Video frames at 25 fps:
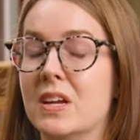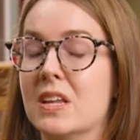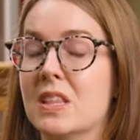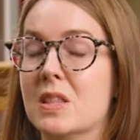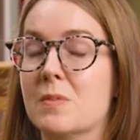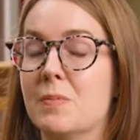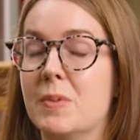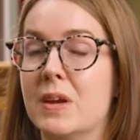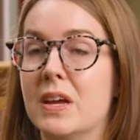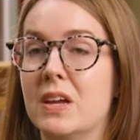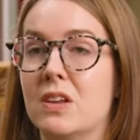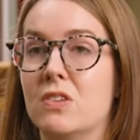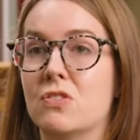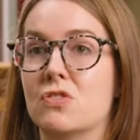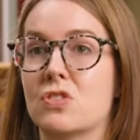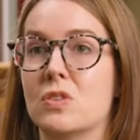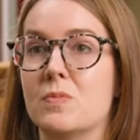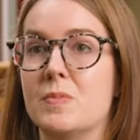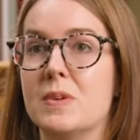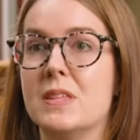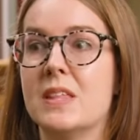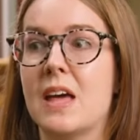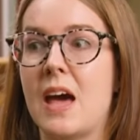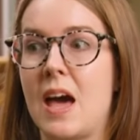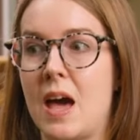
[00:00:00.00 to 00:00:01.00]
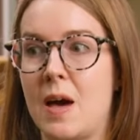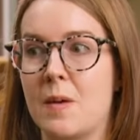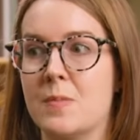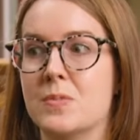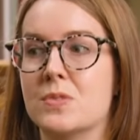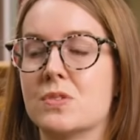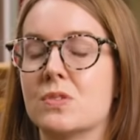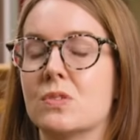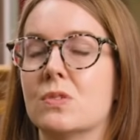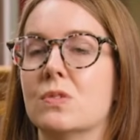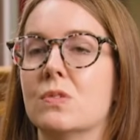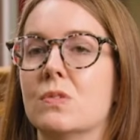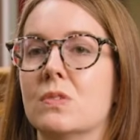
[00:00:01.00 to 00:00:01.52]
it in the bin should be the
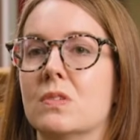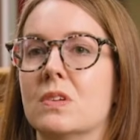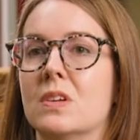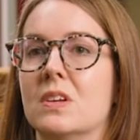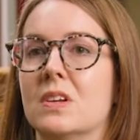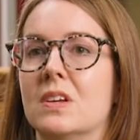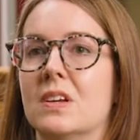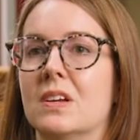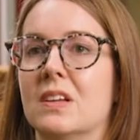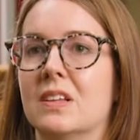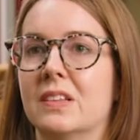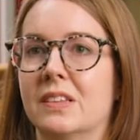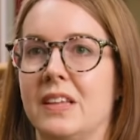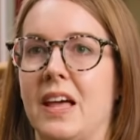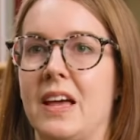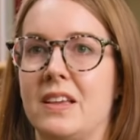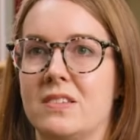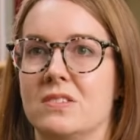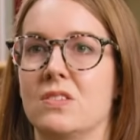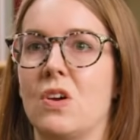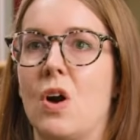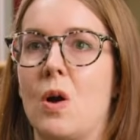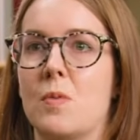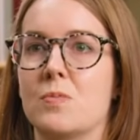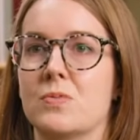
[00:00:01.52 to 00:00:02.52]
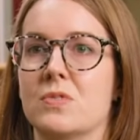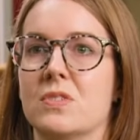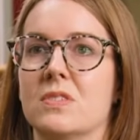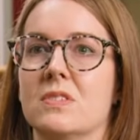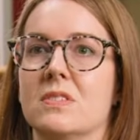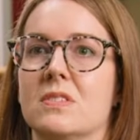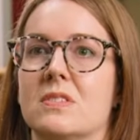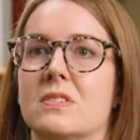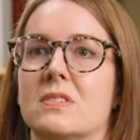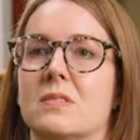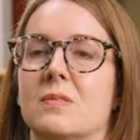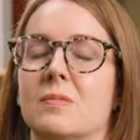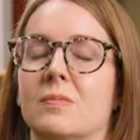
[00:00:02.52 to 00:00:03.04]
absolute last
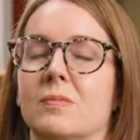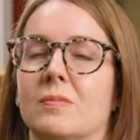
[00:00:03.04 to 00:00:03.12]
options.